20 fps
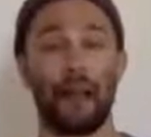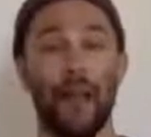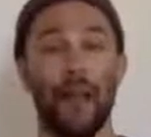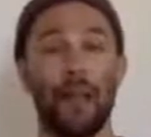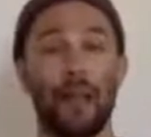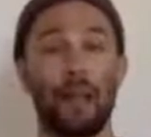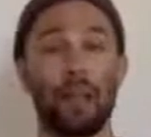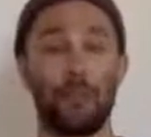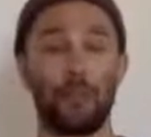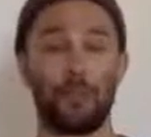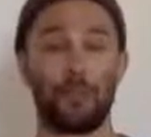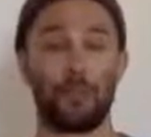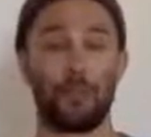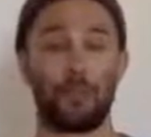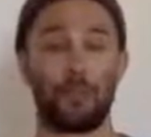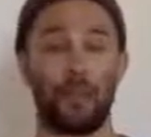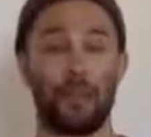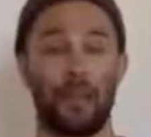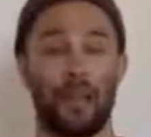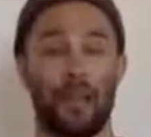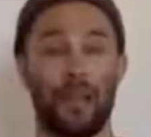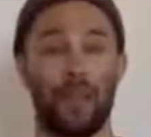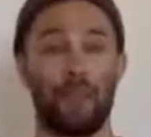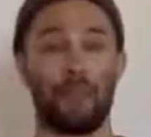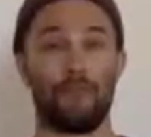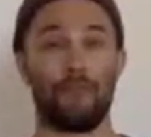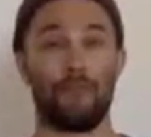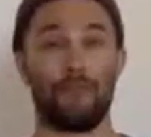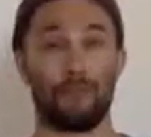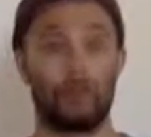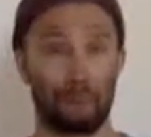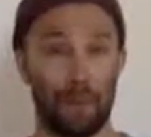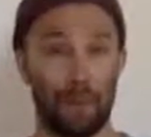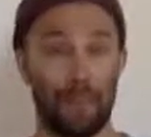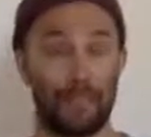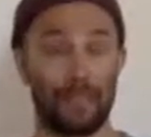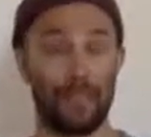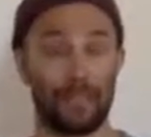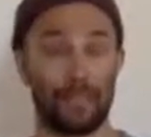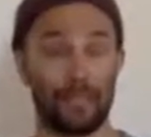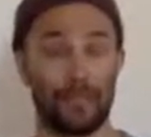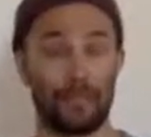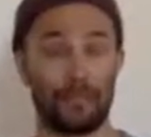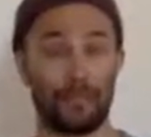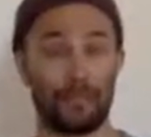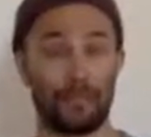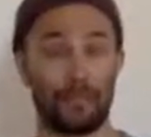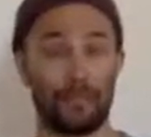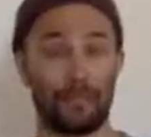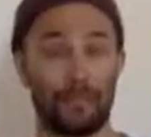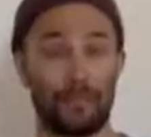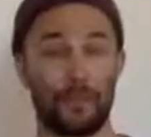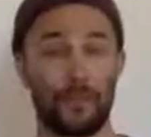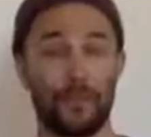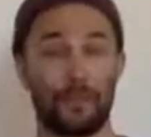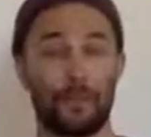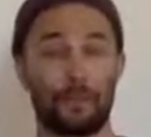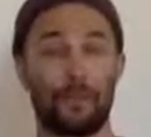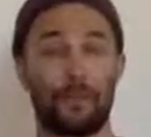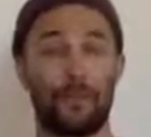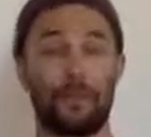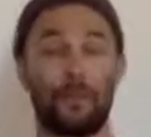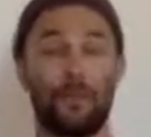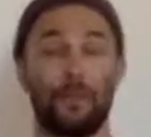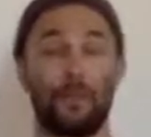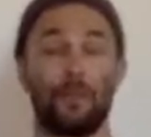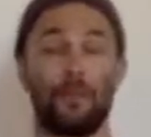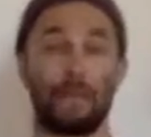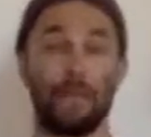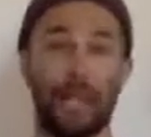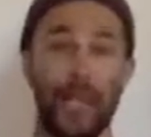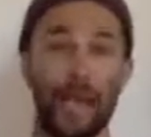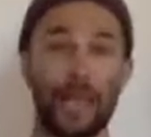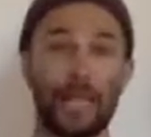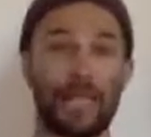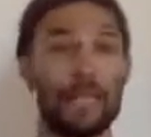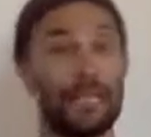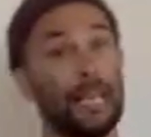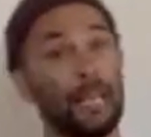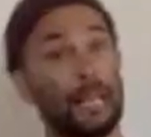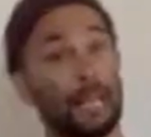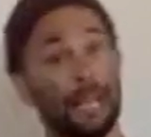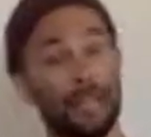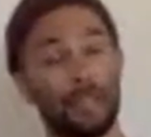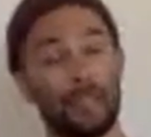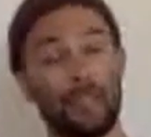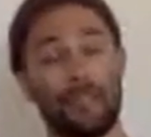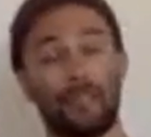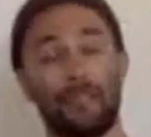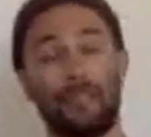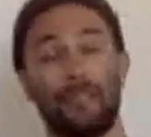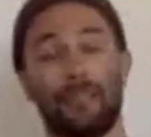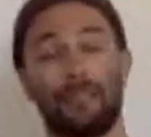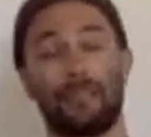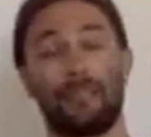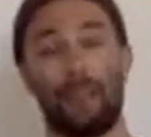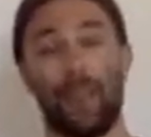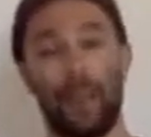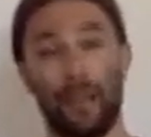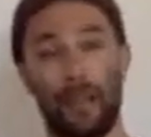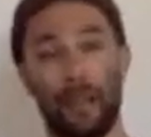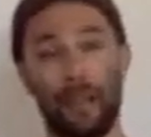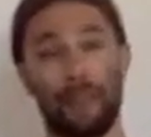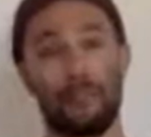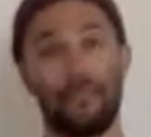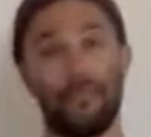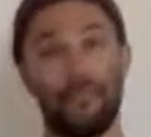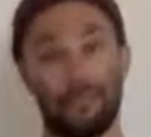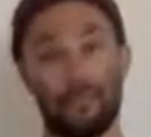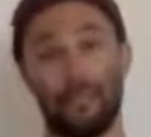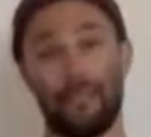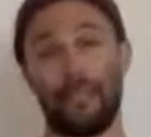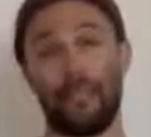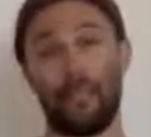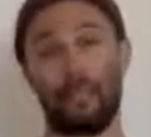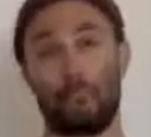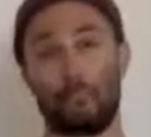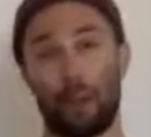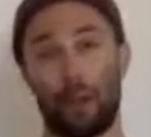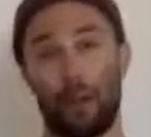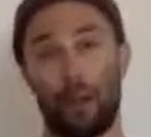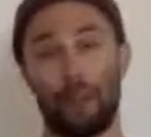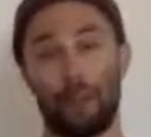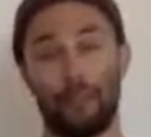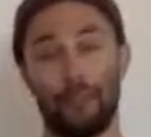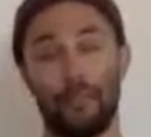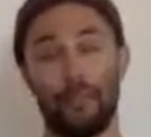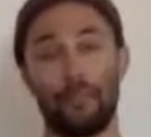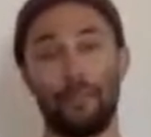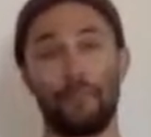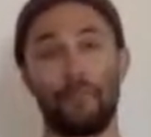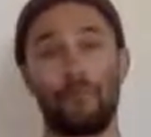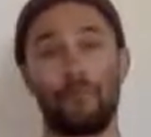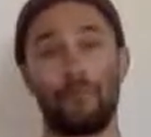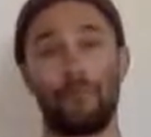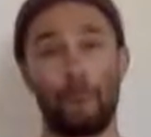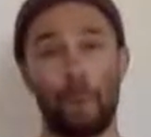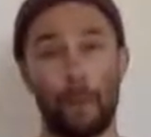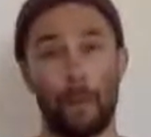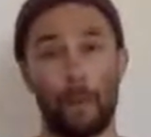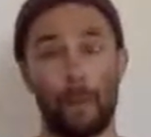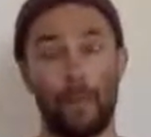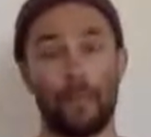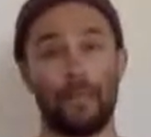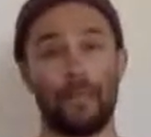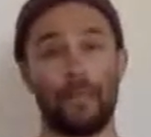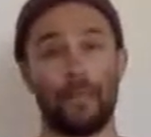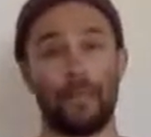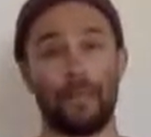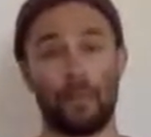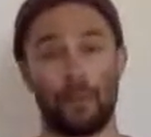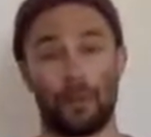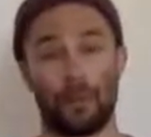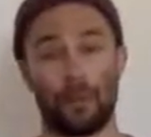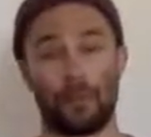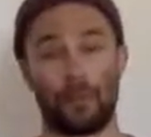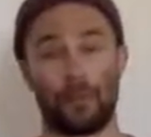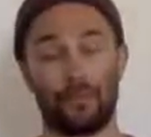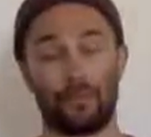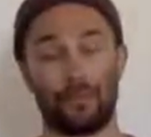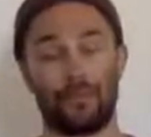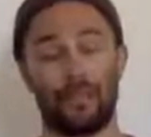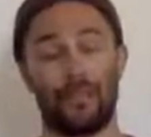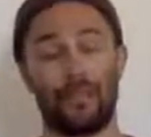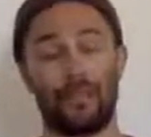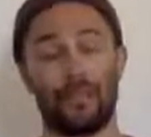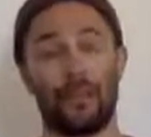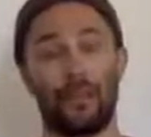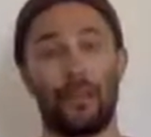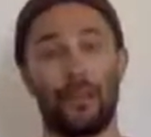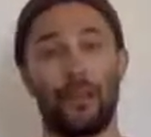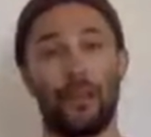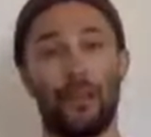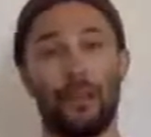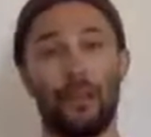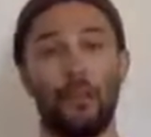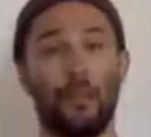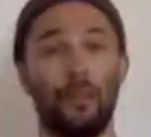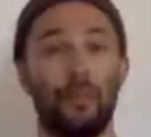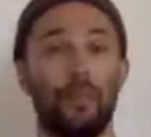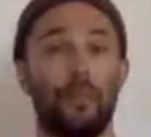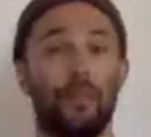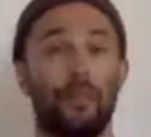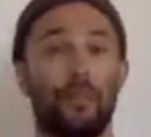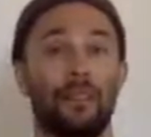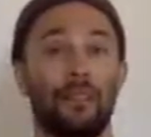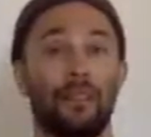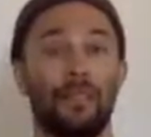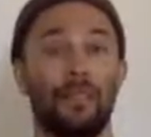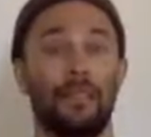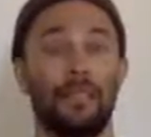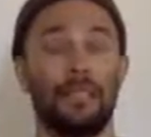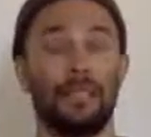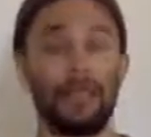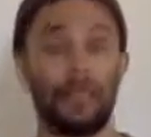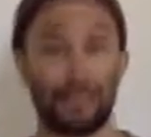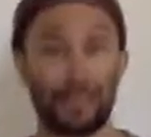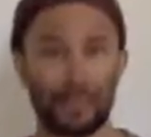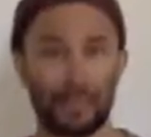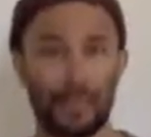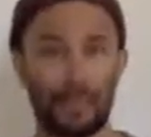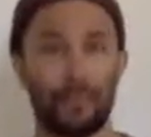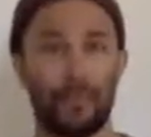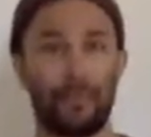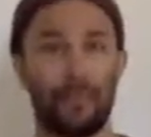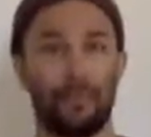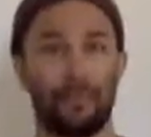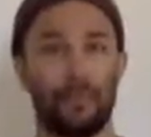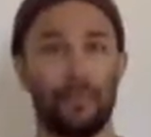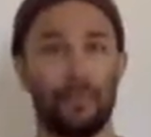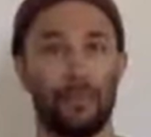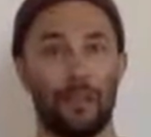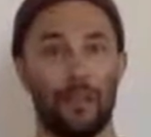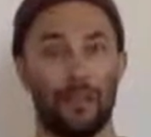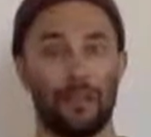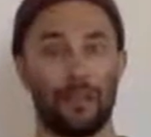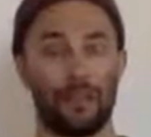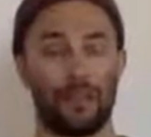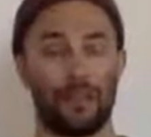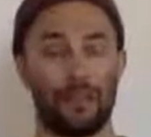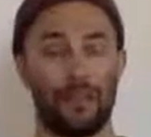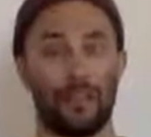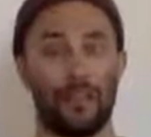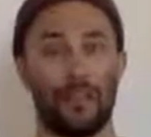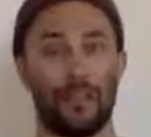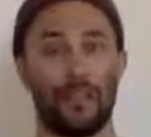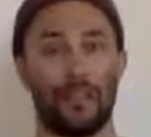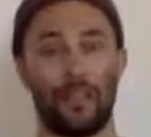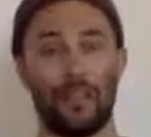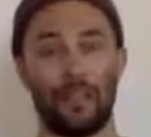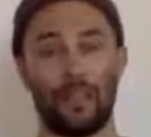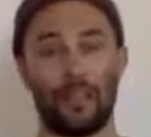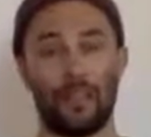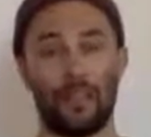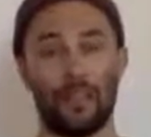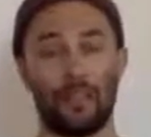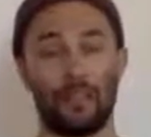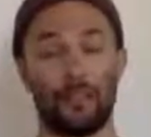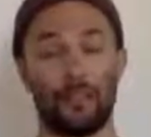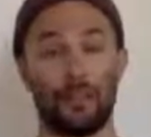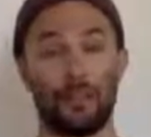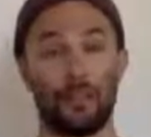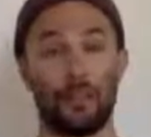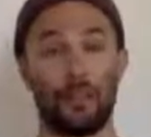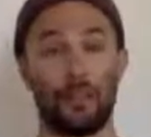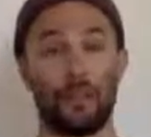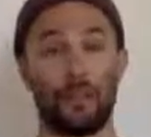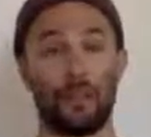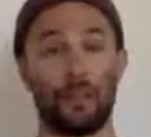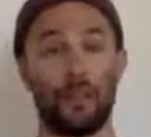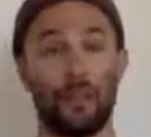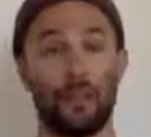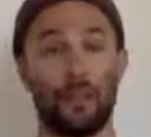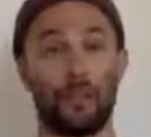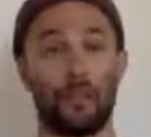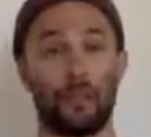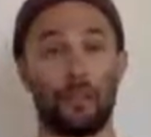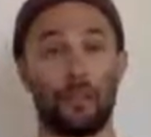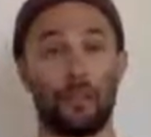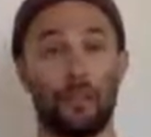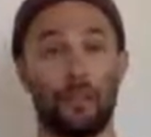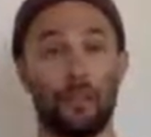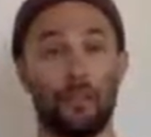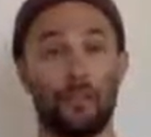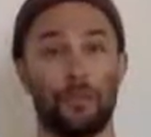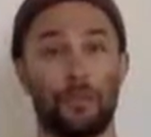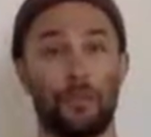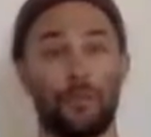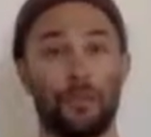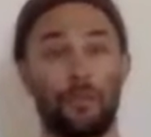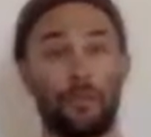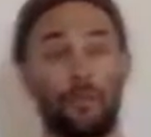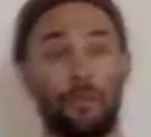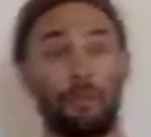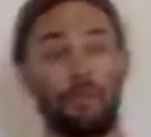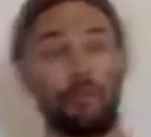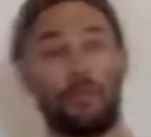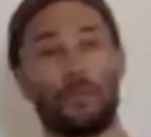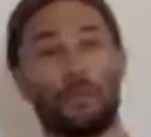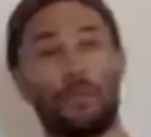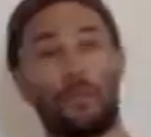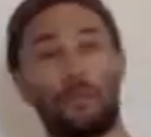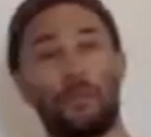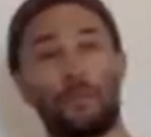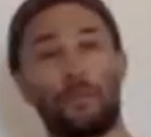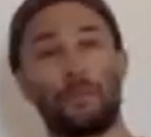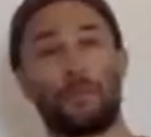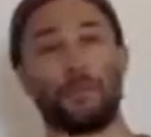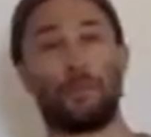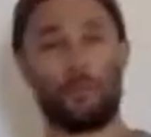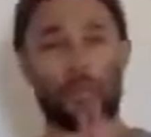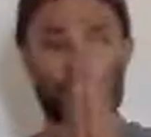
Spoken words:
I'm choosing to have with myself, well, that dance, I've definitely profited by this work. And I hope that a little bit of curiosity and it goes a long way for you too. So